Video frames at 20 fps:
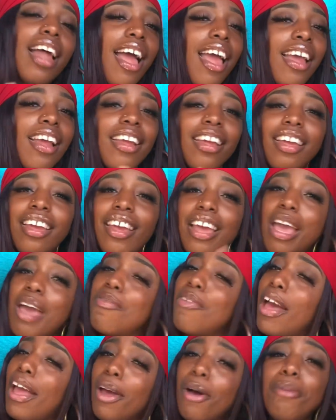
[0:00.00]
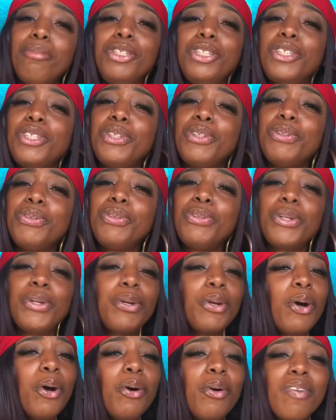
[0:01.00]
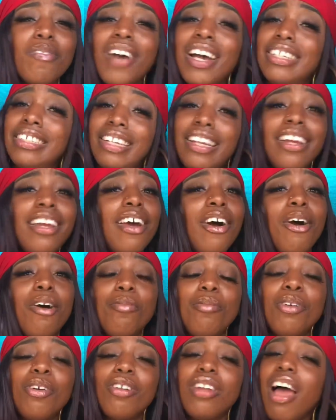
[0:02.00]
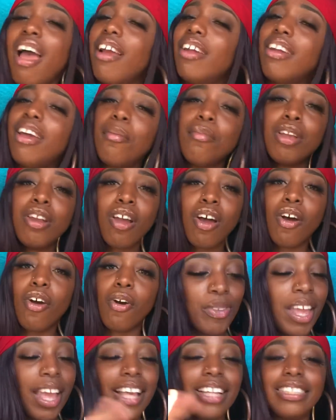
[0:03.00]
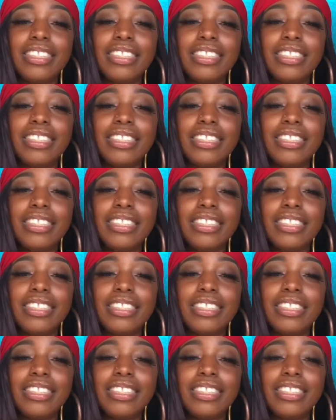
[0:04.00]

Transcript: Like, if I helped you, you know, if I didn't help you, like, let me know.